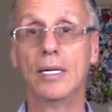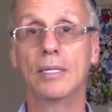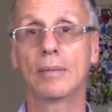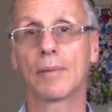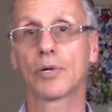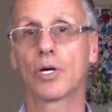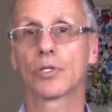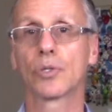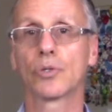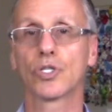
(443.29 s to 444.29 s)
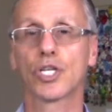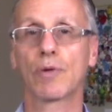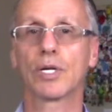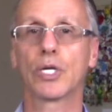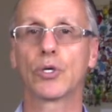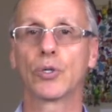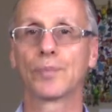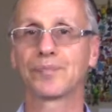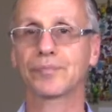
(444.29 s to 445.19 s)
I'm going to share with you